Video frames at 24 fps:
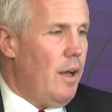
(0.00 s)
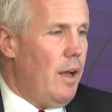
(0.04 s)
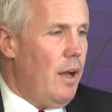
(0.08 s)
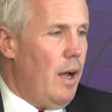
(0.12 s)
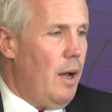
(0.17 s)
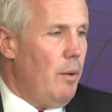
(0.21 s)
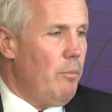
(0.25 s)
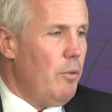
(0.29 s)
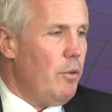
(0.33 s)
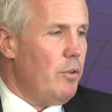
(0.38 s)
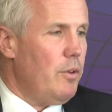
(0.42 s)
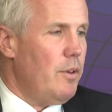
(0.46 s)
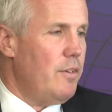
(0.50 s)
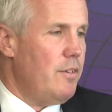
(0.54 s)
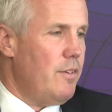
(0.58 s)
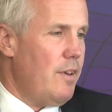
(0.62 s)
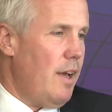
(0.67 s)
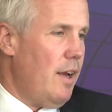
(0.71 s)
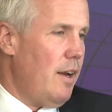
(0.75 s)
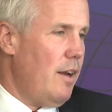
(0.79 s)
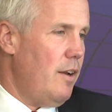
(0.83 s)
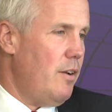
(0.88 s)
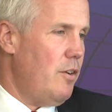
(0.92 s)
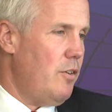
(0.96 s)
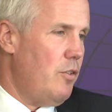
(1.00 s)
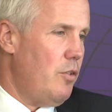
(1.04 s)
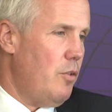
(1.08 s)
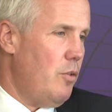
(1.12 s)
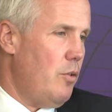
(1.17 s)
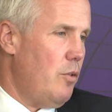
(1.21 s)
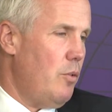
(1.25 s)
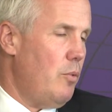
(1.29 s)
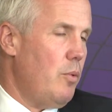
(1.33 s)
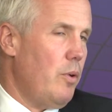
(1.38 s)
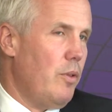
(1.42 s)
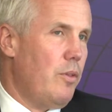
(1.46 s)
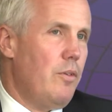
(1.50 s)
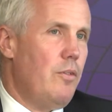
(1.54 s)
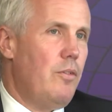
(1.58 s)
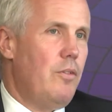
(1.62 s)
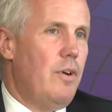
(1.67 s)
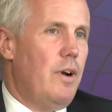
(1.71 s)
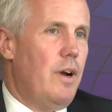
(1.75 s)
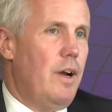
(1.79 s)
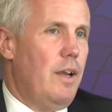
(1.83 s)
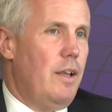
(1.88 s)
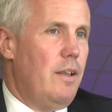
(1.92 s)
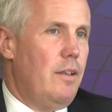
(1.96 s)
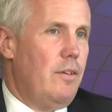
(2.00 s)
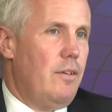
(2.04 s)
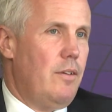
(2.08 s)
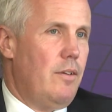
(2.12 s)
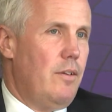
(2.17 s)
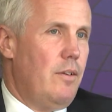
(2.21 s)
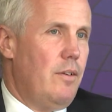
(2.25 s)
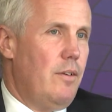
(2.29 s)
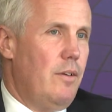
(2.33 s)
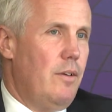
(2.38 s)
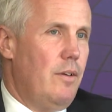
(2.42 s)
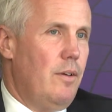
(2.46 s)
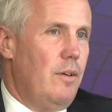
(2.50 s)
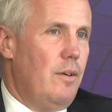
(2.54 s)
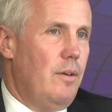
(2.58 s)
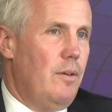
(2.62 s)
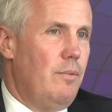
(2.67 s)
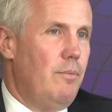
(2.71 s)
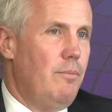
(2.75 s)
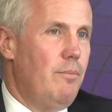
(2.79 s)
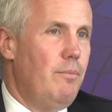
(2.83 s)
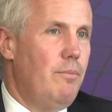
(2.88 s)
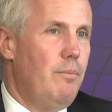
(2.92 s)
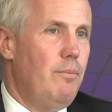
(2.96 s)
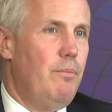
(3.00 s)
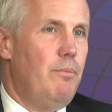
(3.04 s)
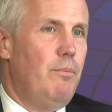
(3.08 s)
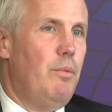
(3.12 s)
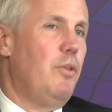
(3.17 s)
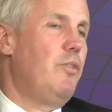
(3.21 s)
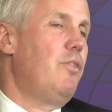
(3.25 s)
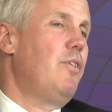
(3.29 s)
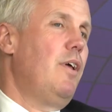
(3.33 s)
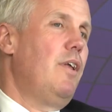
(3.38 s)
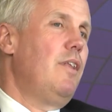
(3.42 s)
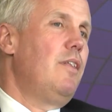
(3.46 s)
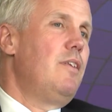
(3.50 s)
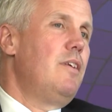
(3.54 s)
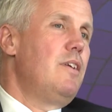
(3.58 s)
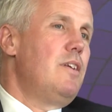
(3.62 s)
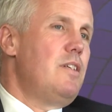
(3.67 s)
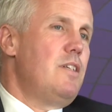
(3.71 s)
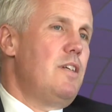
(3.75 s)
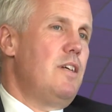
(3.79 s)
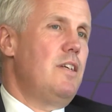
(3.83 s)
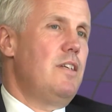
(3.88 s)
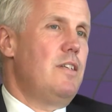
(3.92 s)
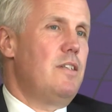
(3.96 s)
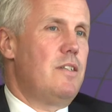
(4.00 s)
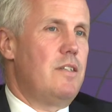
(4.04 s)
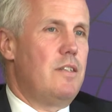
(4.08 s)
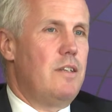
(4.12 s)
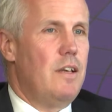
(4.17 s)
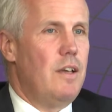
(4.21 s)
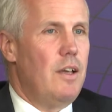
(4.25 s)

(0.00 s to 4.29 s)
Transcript: I'm not exactly sure what the right percentage is.